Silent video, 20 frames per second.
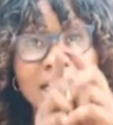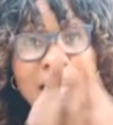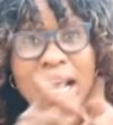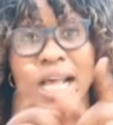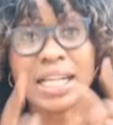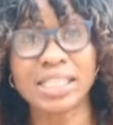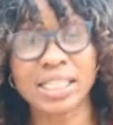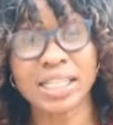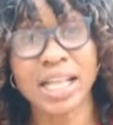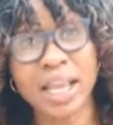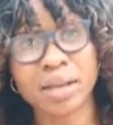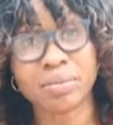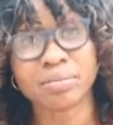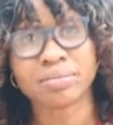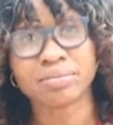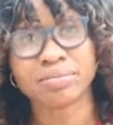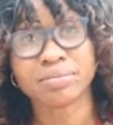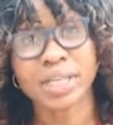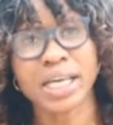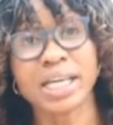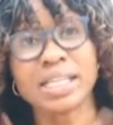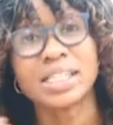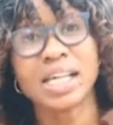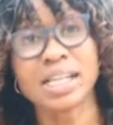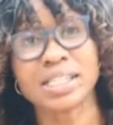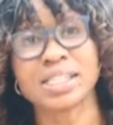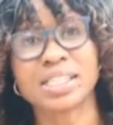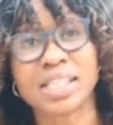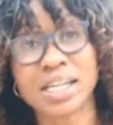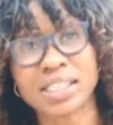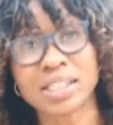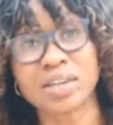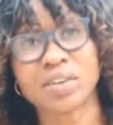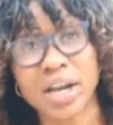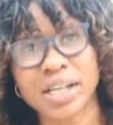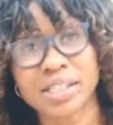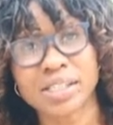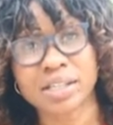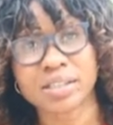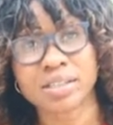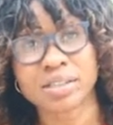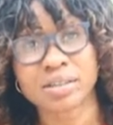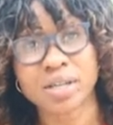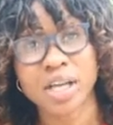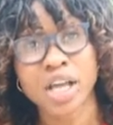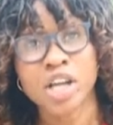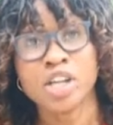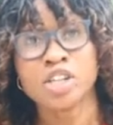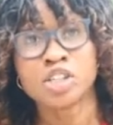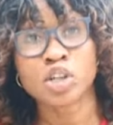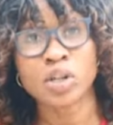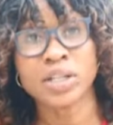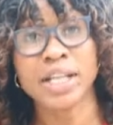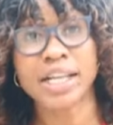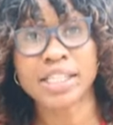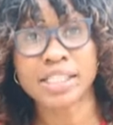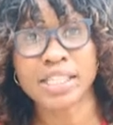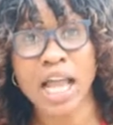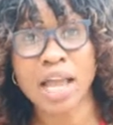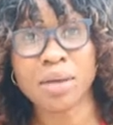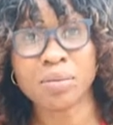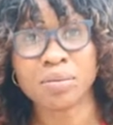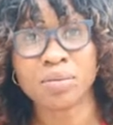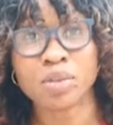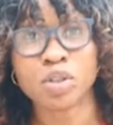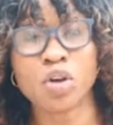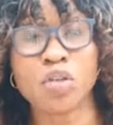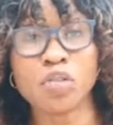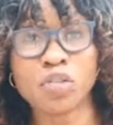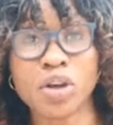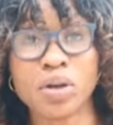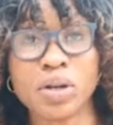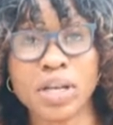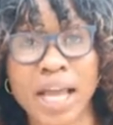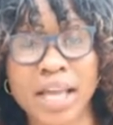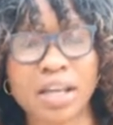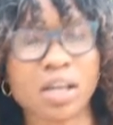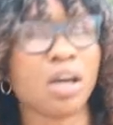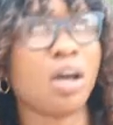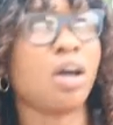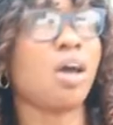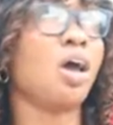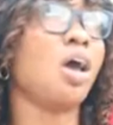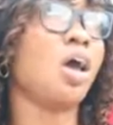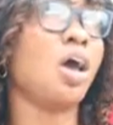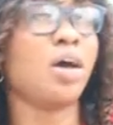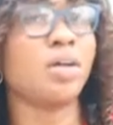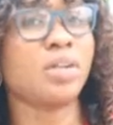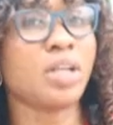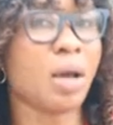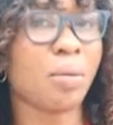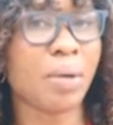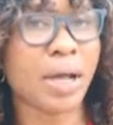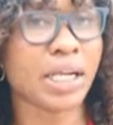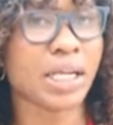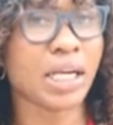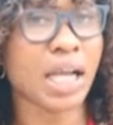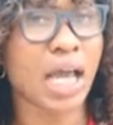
it has a name. It's existential crisis. So next time you feel like, oh, nobody